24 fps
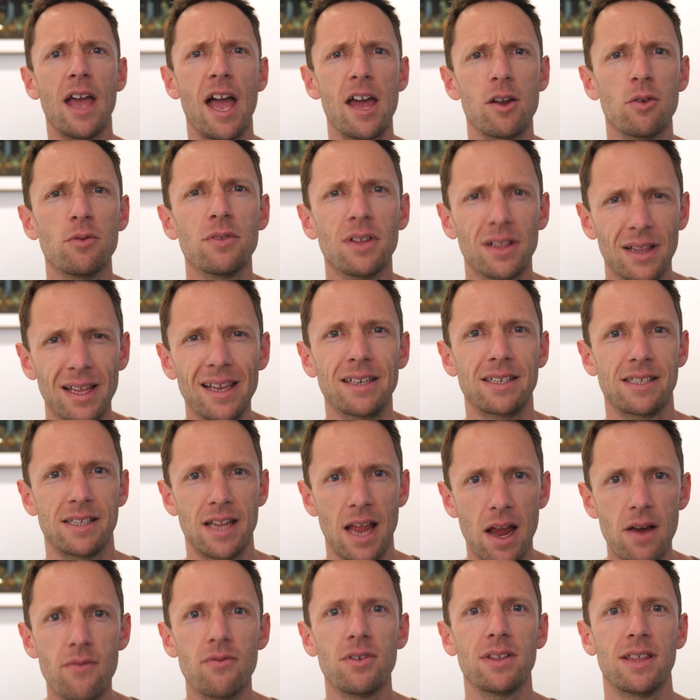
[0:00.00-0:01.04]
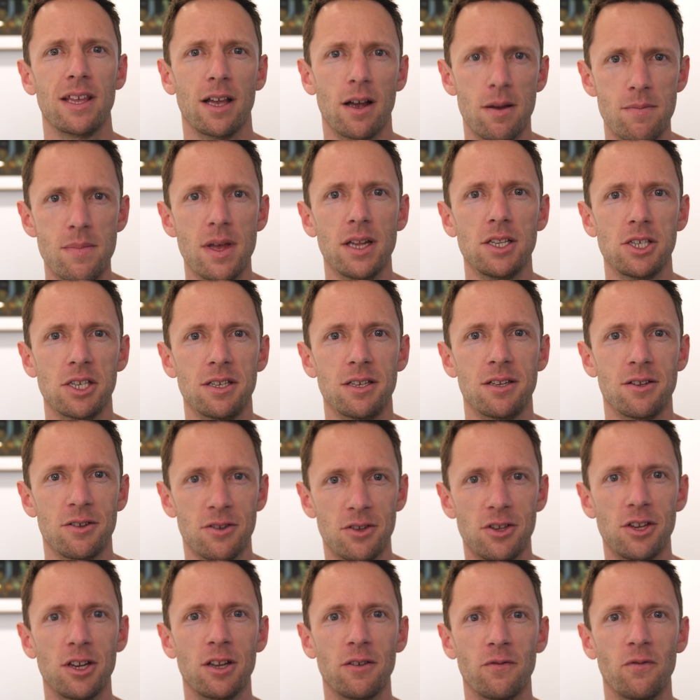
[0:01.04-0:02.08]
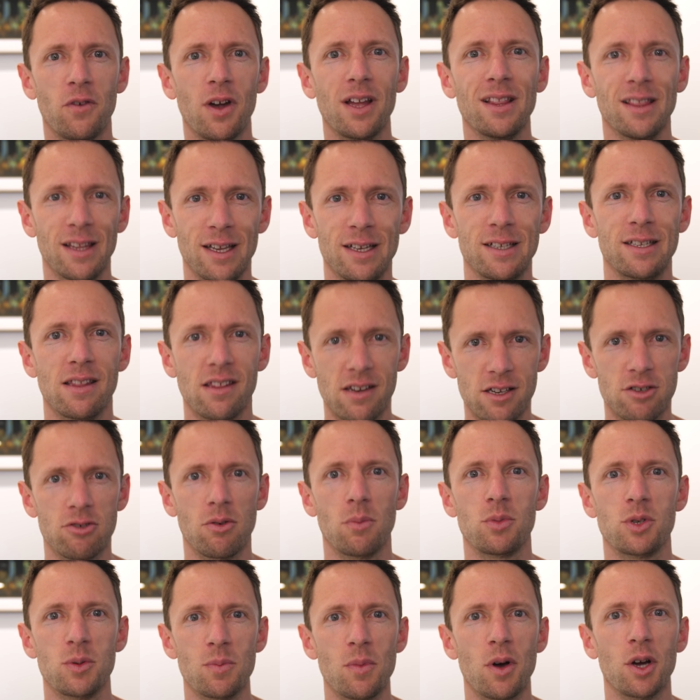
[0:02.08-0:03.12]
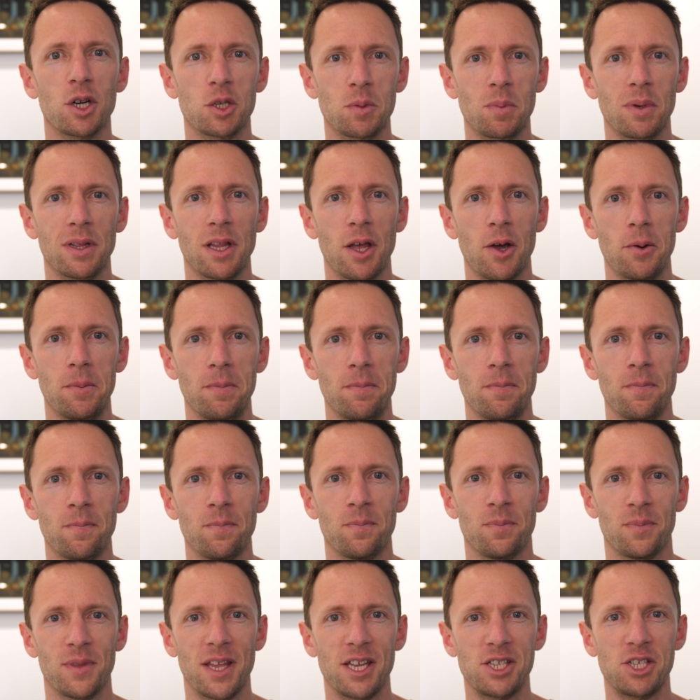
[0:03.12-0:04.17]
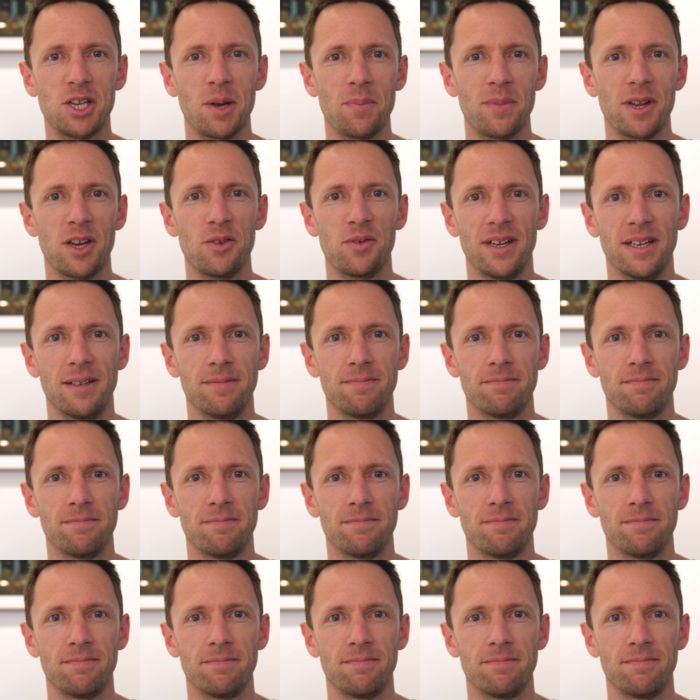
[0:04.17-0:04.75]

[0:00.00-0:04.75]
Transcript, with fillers: and all the links to everything I mentioned, you can find linked in the description box below. Let's jump into it.